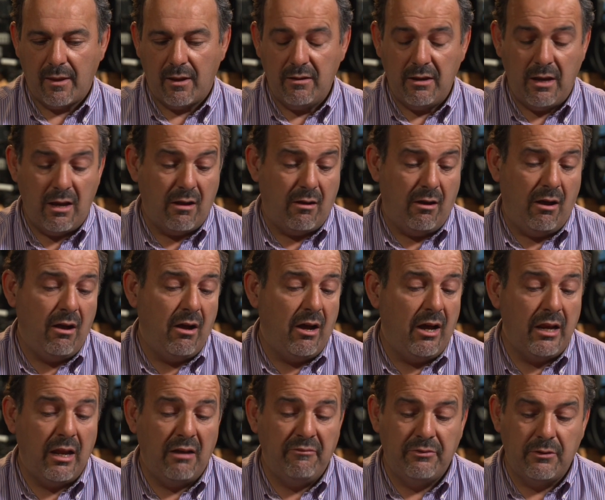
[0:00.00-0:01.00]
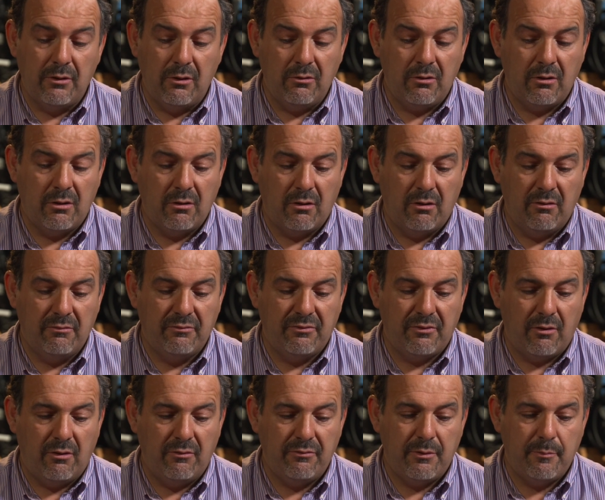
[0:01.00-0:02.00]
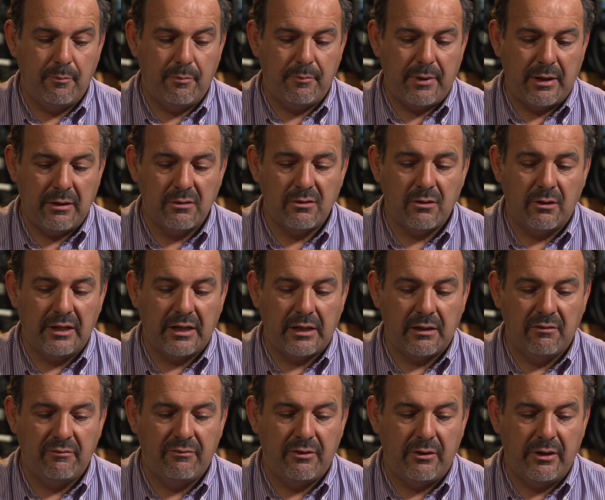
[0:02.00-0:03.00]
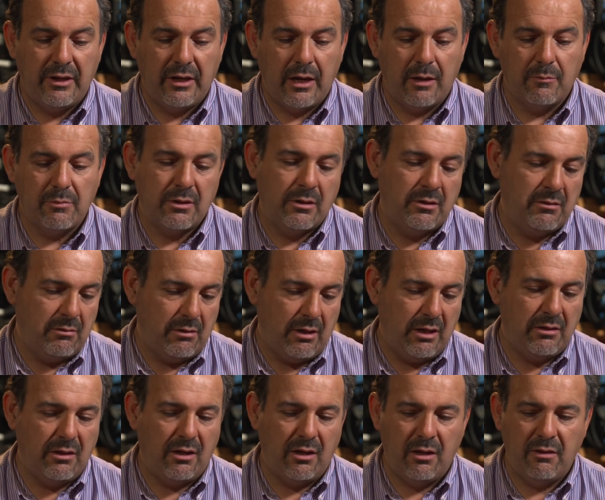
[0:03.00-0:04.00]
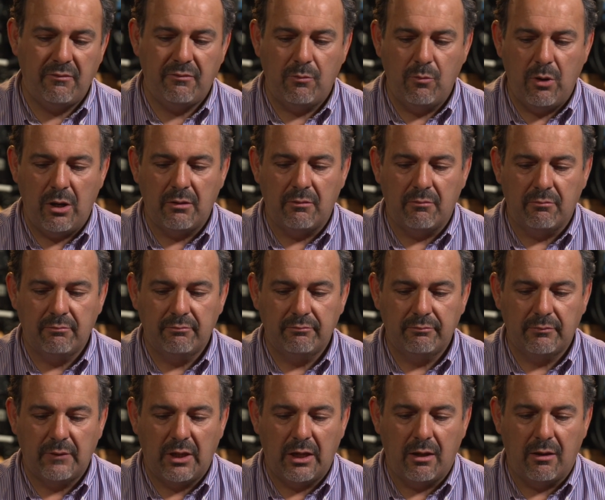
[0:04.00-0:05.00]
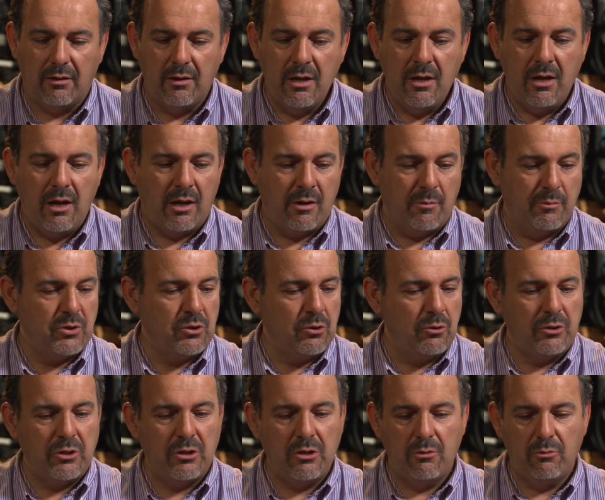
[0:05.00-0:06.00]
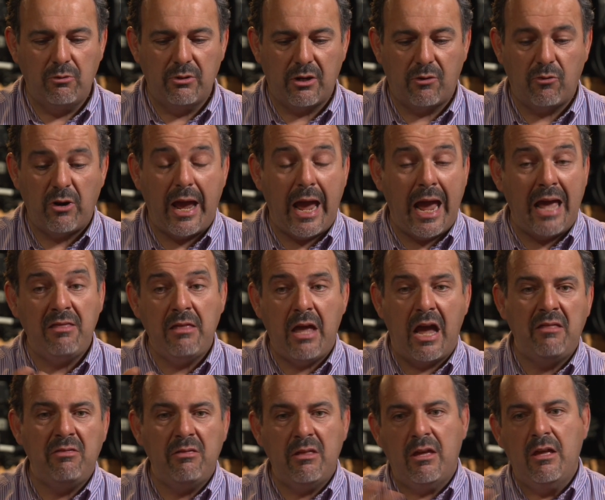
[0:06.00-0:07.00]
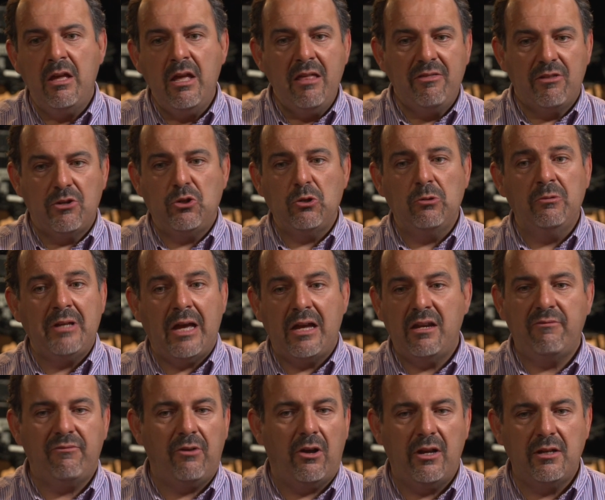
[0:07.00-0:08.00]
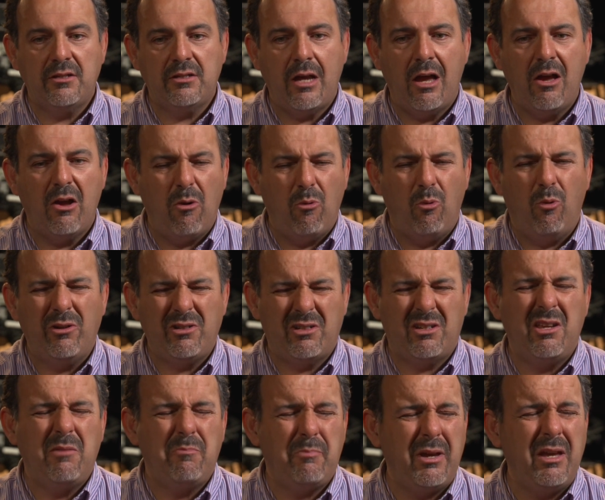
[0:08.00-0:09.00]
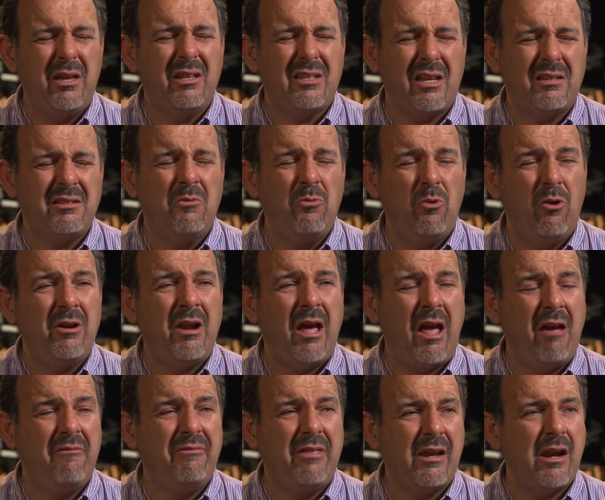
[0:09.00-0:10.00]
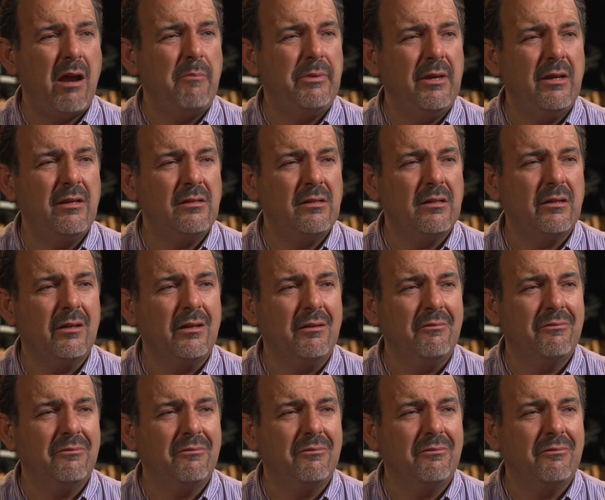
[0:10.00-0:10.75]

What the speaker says: Yeah, I love the look of the Panasonic and the VariCams and the EVA-1. Yeah, and I'm sure you would agree. And the dual native ISO. What DP doesn't want to have that up their sleeve?